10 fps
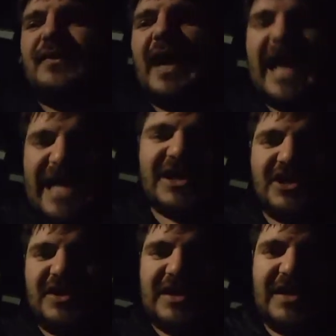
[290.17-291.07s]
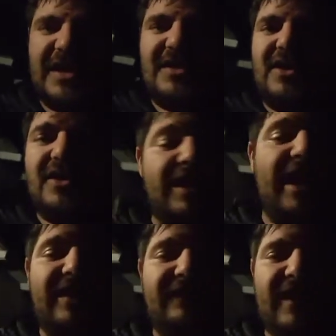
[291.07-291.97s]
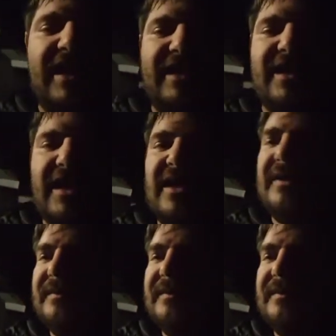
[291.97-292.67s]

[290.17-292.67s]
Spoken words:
the actions that they took. Kind of like how